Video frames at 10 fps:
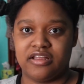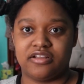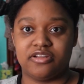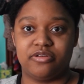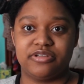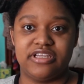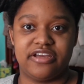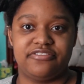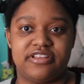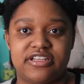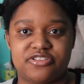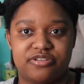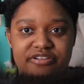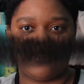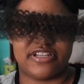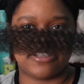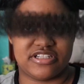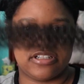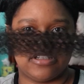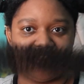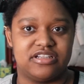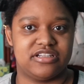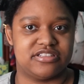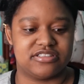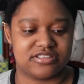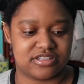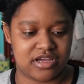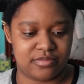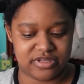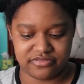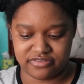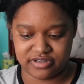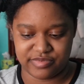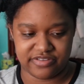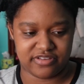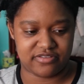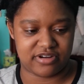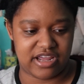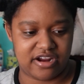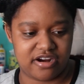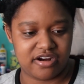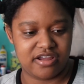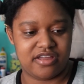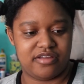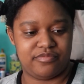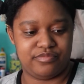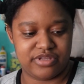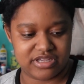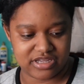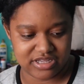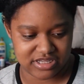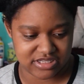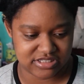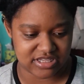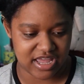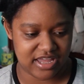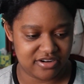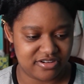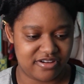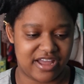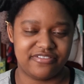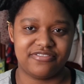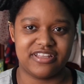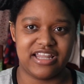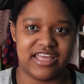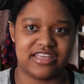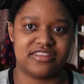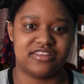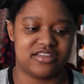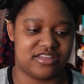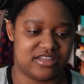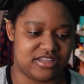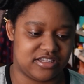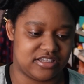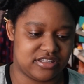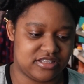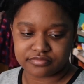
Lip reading: Low-key, I feel like shrinkflation is coming for my favorite hair because, I don't know, I feel like the